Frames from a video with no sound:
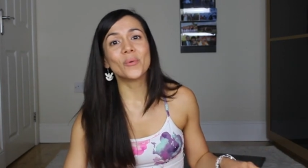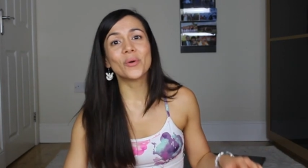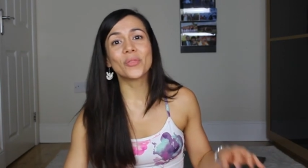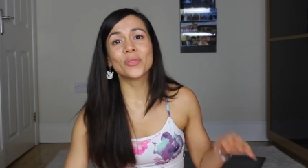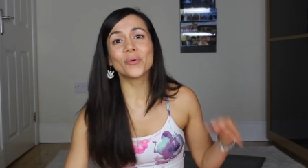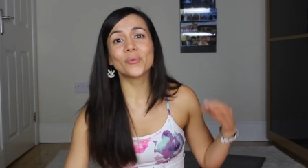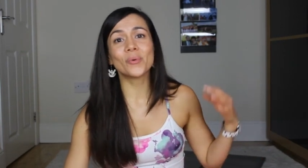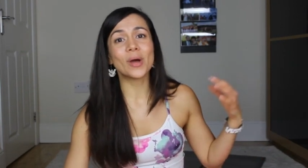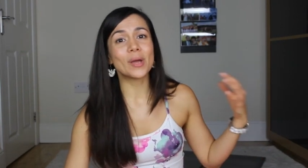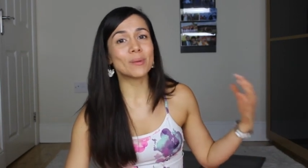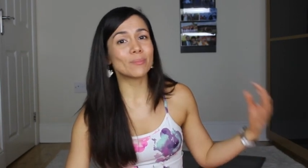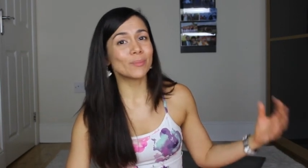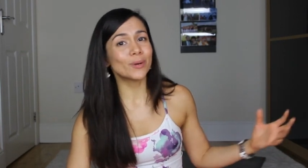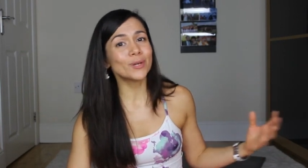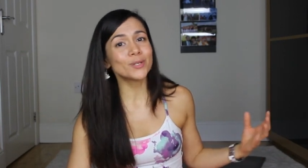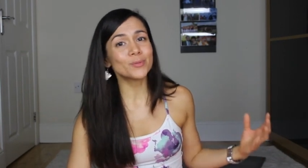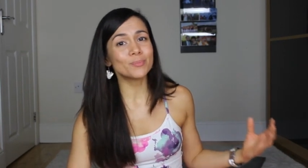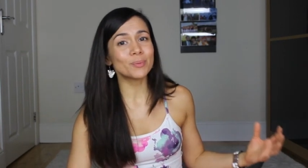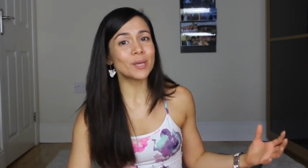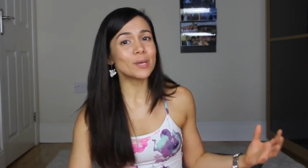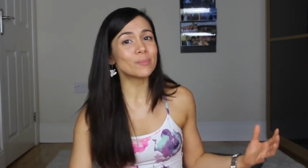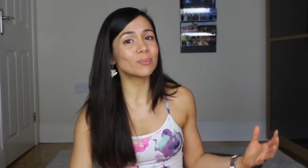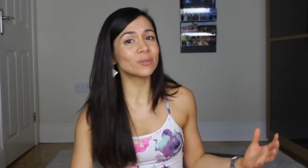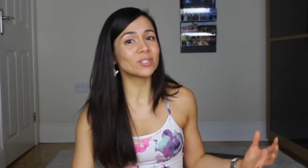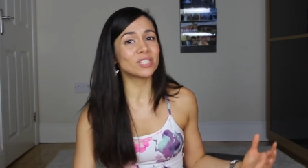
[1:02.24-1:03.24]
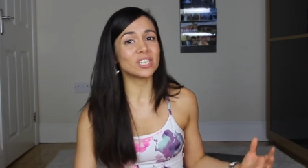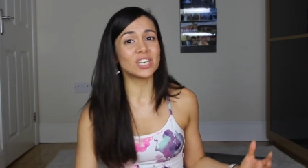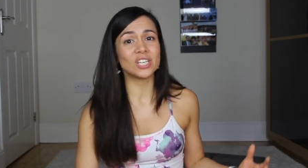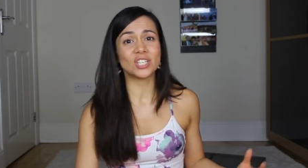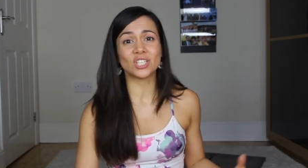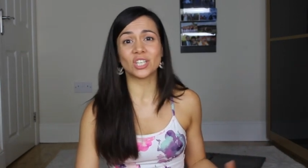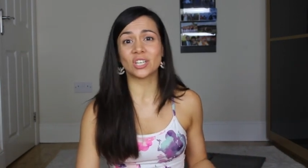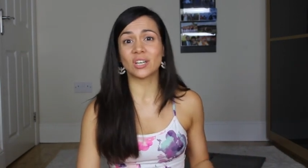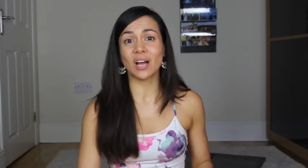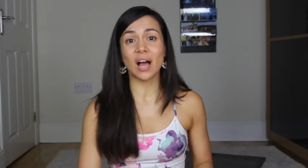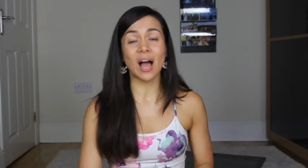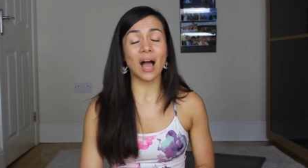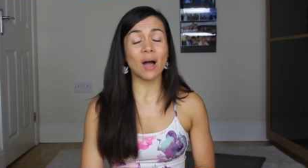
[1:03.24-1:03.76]
with the way most people
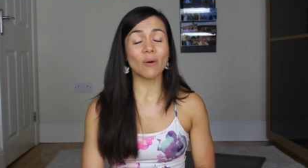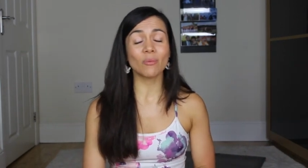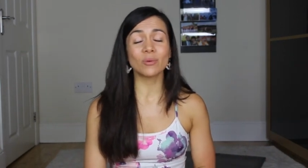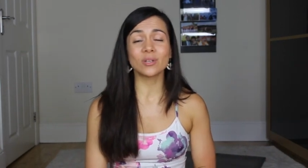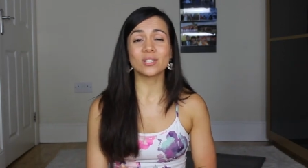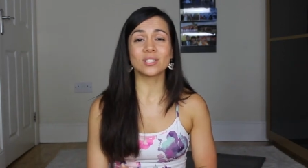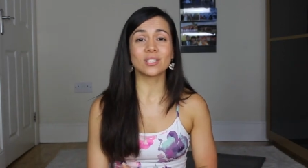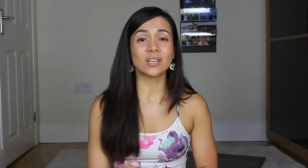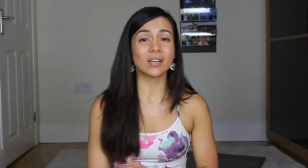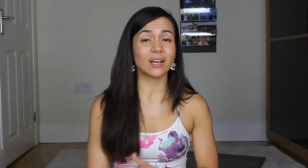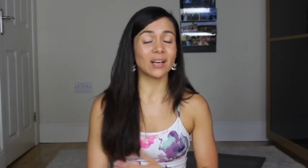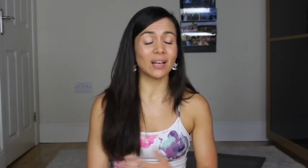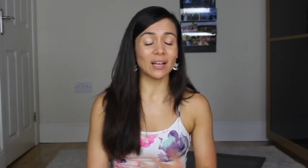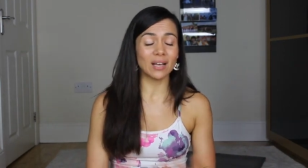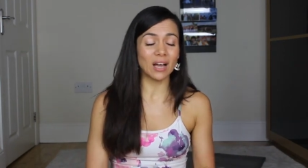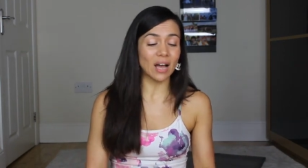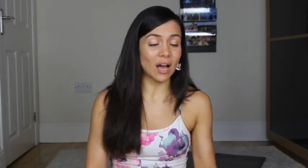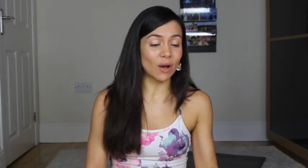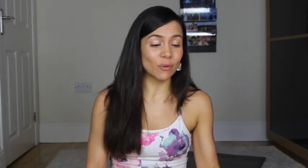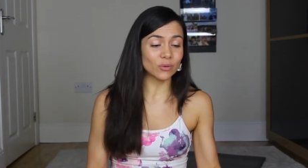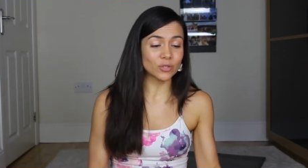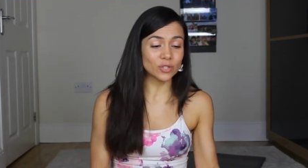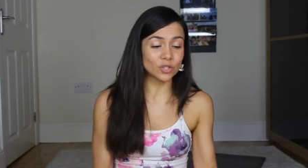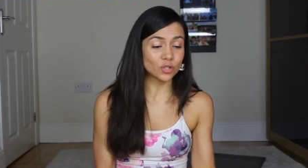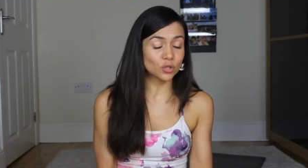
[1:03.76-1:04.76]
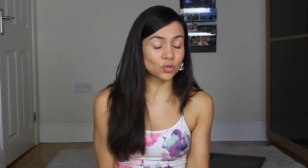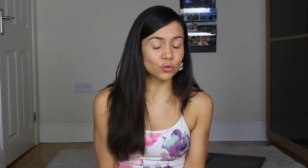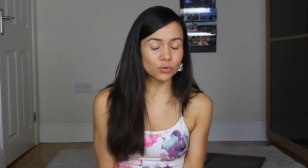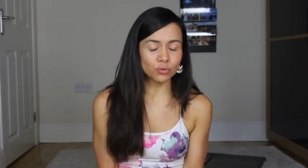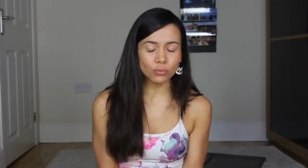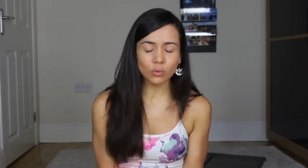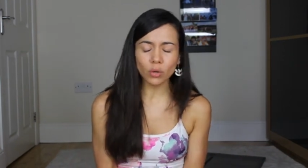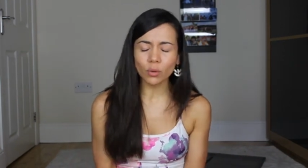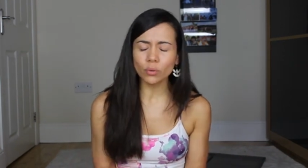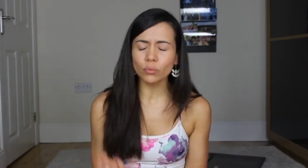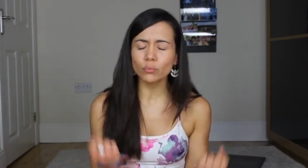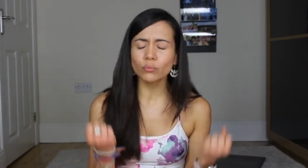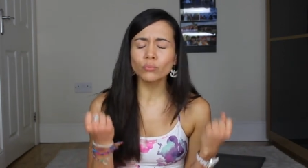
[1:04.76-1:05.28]
teach it. I was, I was, tr
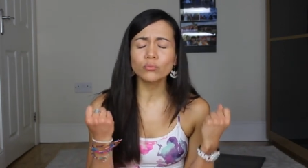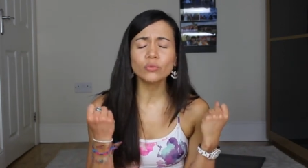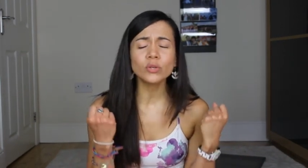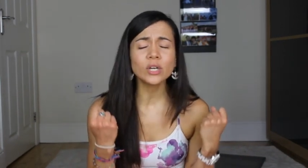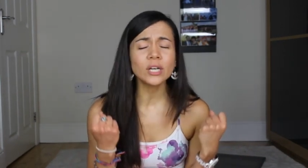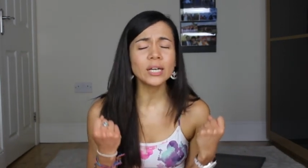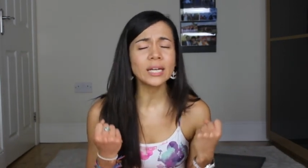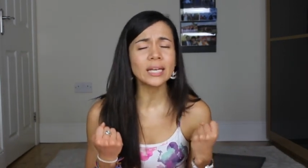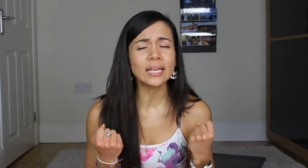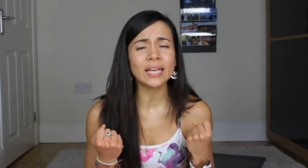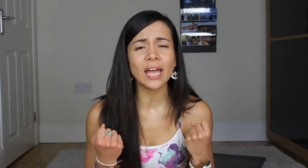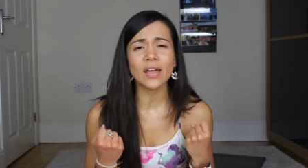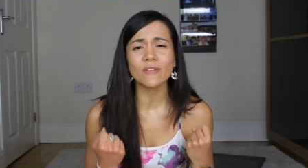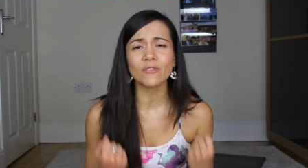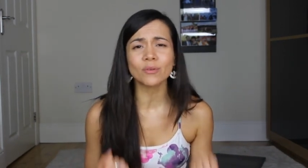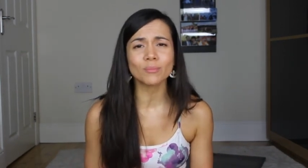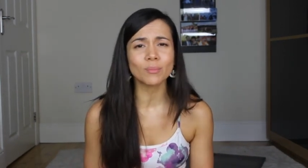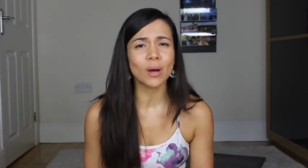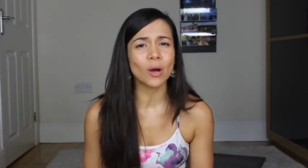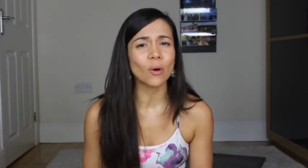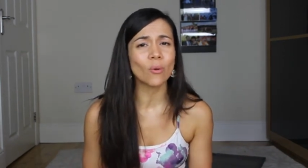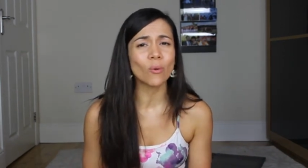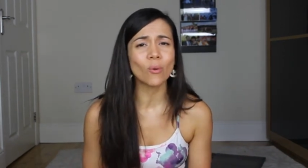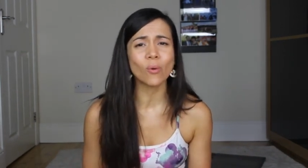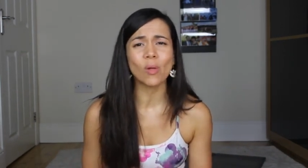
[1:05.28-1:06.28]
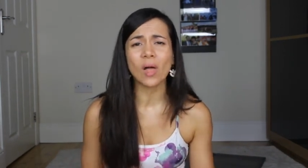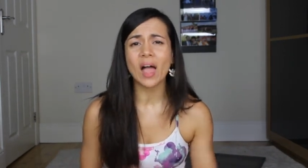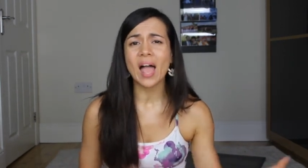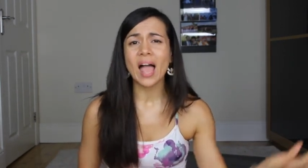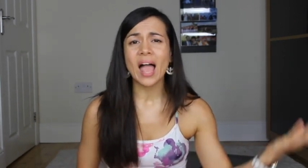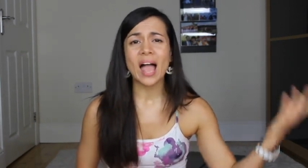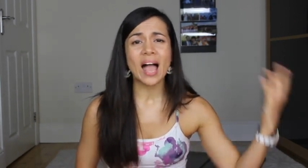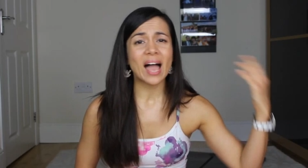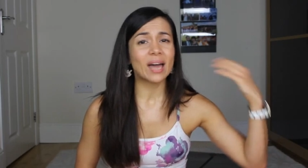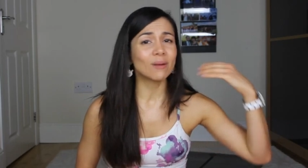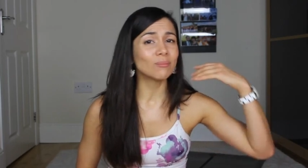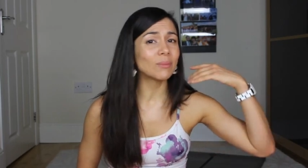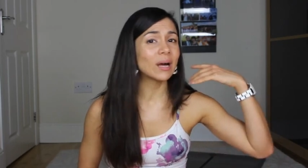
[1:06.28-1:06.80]
I really gave it my all,
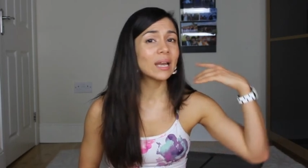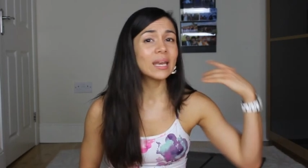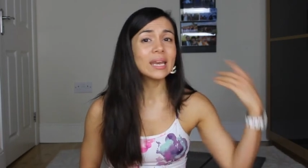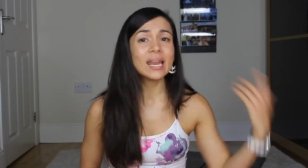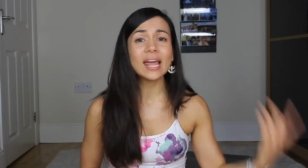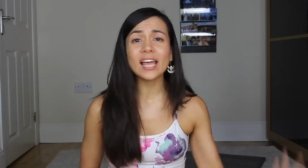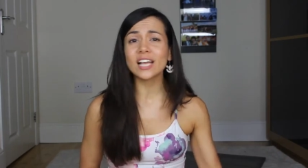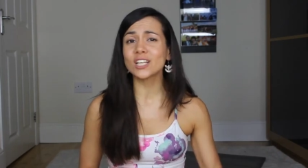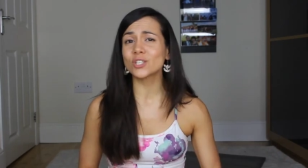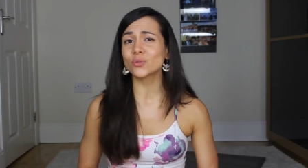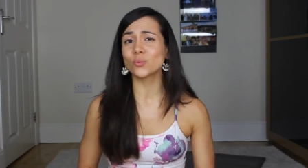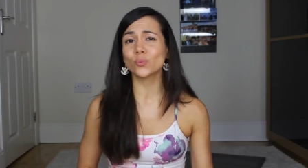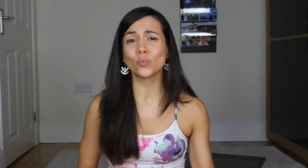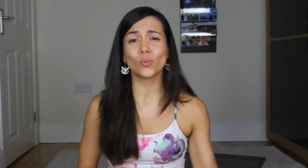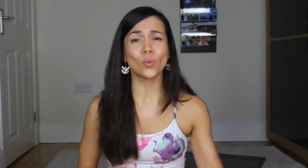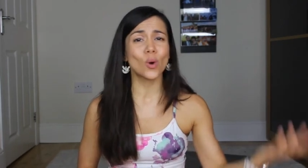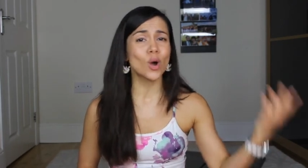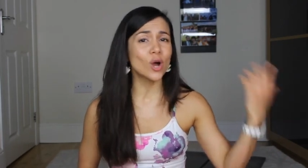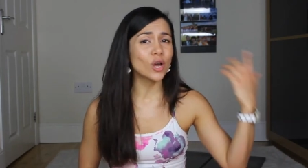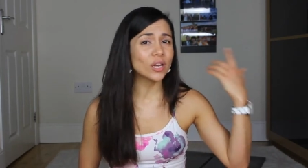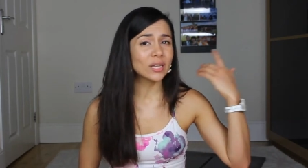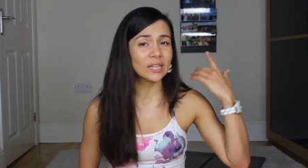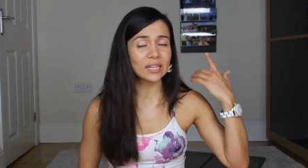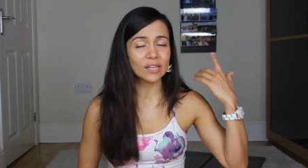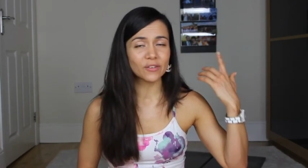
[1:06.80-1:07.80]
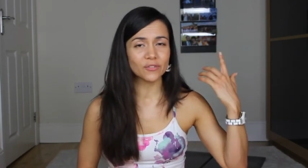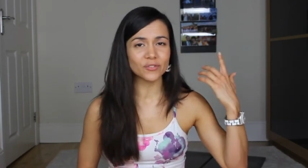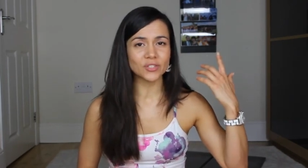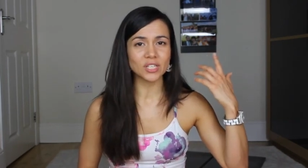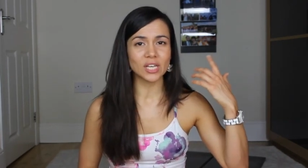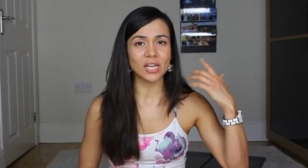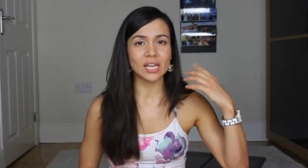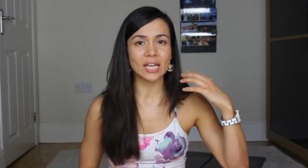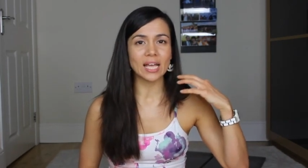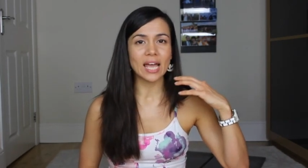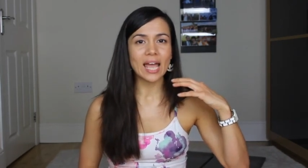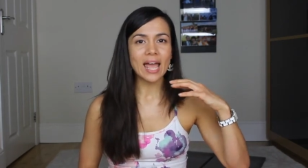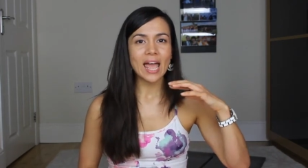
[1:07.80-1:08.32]
and my legs weren't
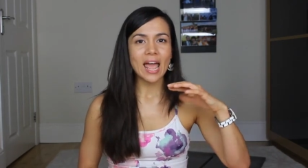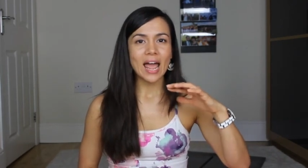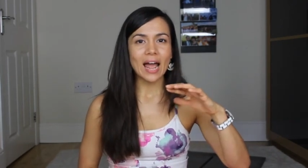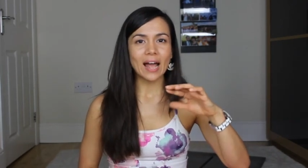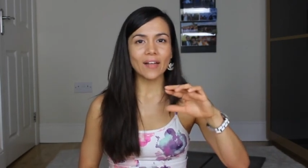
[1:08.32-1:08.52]
lifting.